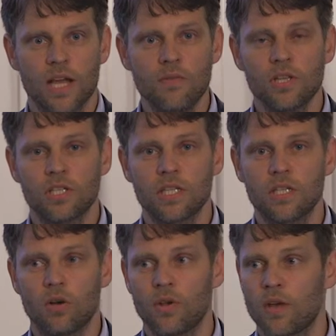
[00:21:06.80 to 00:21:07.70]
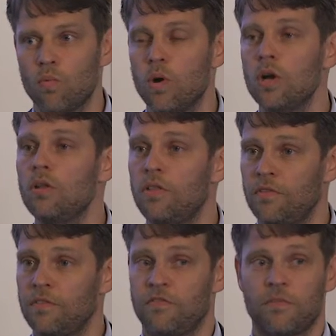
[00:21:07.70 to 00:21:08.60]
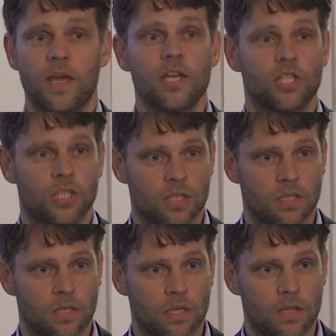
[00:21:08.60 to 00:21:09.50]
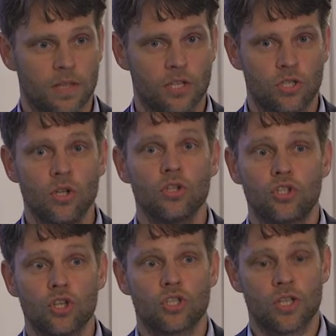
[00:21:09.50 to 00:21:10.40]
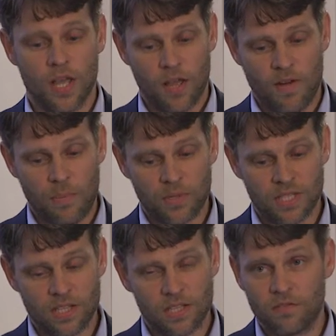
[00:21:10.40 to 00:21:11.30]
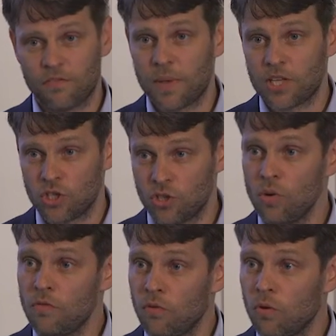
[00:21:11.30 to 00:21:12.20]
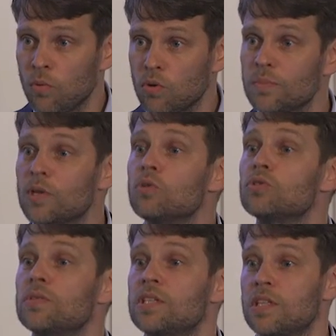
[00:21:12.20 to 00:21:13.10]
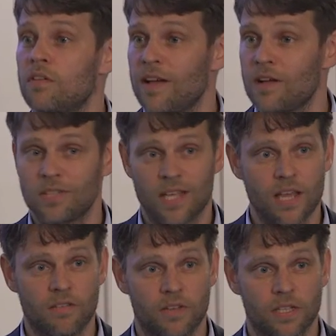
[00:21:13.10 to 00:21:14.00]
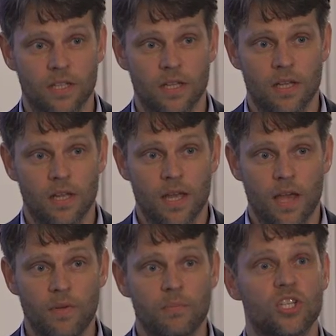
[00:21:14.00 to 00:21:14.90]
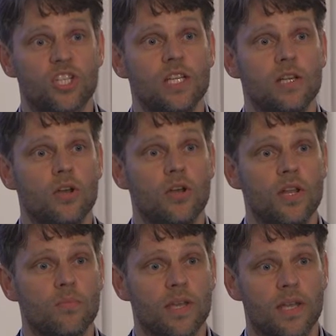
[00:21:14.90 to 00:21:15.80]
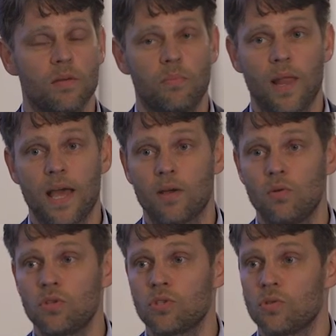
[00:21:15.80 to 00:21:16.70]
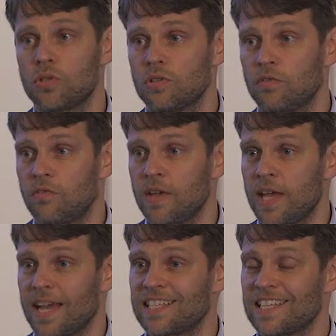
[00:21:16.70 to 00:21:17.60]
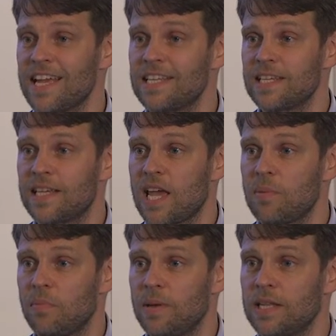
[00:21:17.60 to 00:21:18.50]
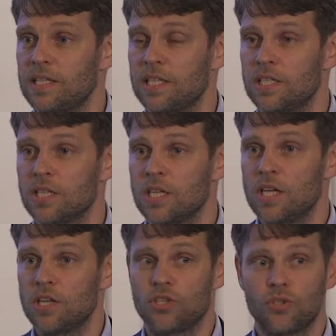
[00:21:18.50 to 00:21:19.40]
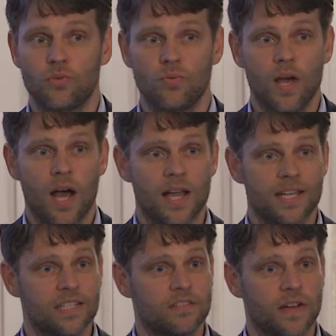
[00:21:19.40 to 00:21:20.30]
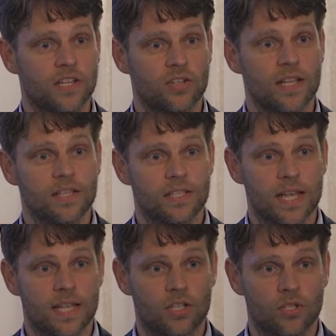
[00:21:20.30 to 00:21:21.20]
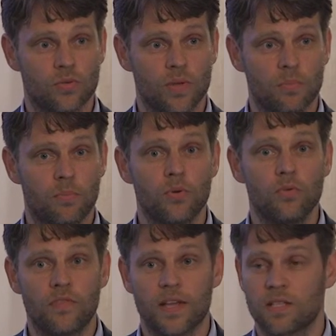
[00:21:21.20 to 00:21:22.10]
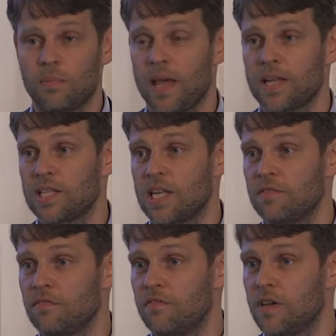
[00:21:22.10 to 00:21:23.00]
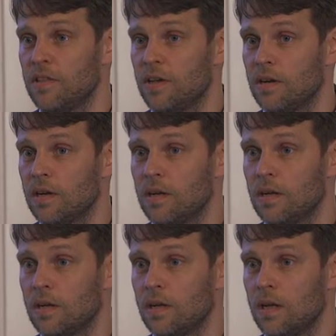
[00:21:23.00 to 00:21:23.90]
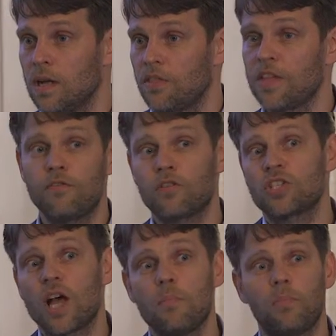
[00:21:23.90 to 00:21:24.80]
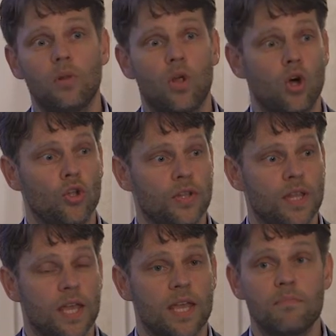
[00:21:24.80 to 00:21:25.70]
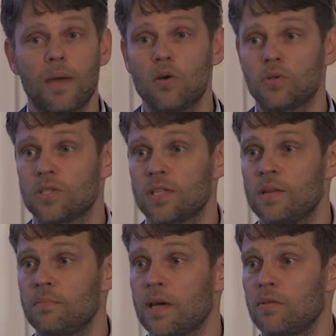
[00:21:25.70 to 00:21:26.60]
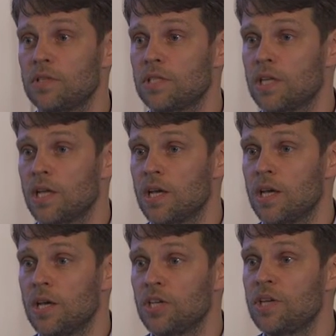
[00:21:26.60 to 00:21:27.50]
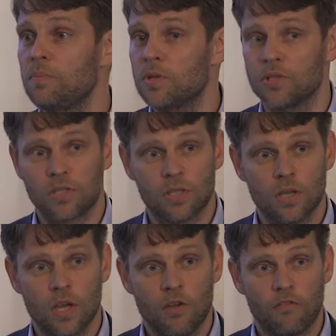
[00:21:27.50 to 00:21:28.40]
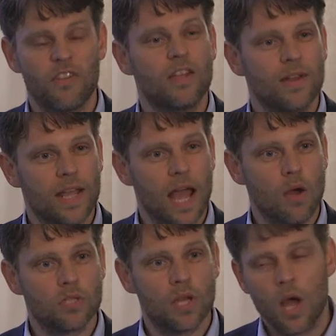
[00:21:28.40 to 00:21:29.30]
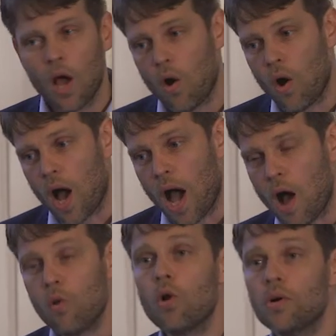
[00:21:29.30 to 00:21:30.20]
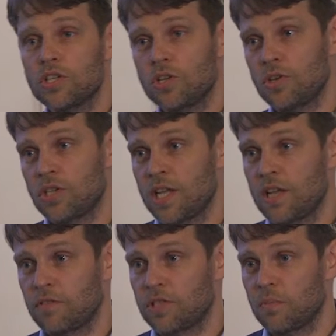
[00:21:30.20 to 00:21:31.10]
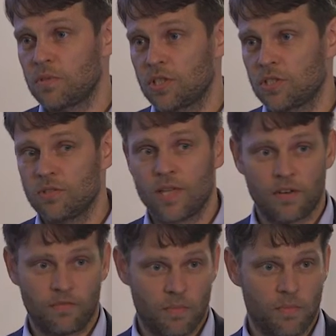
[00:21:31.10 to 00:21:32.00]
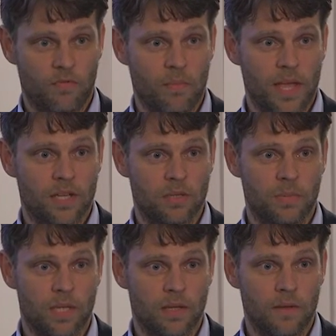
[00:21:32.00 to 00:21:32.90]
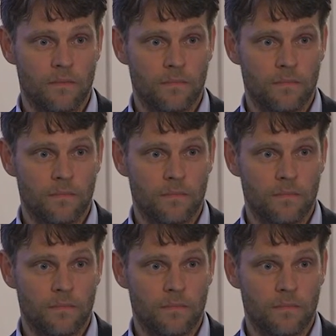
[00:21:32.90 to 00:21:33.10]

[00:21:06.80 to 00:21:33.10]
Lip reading: now you're sitting on a world of information that not just represents the information in your four walls, but also the stuff outside of it. And with machine learning, we can apply all sorts of exciting capabilities to identify trends and to improve their supply chain even further. Think, for example, on inbound shipments, figuring out how long is it going to take for something to get from A to B.